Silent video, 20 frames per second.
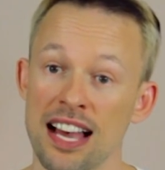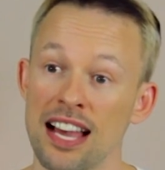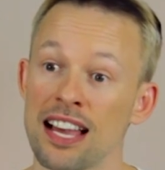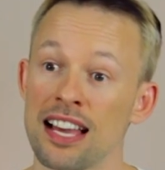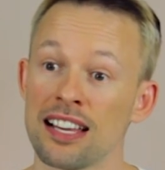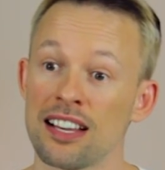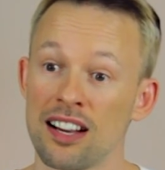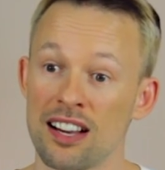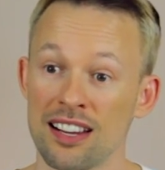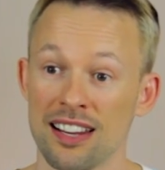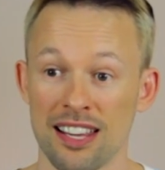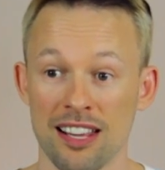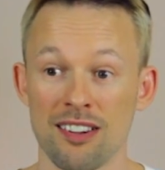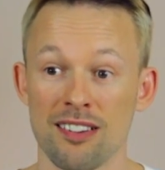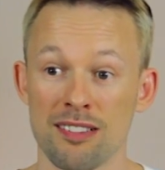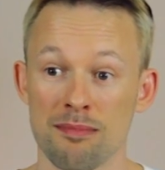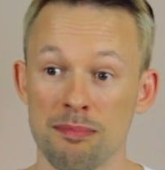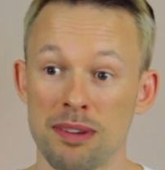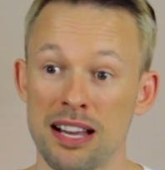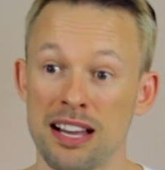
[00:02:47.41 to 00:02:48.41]
I got hit
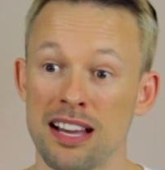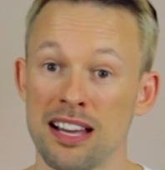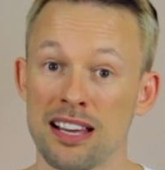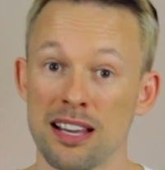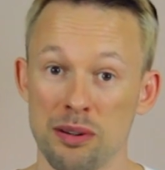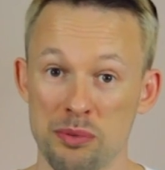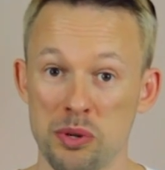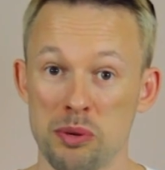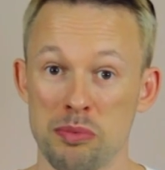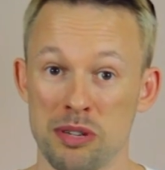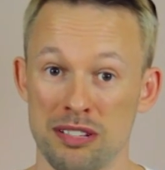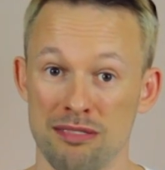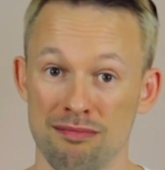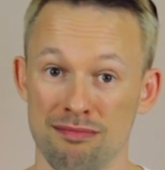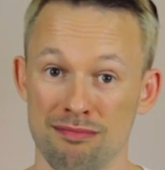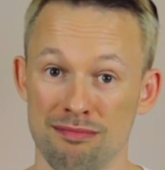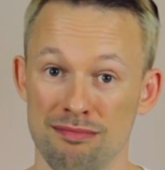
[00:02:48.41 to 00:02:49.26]
on by a woman.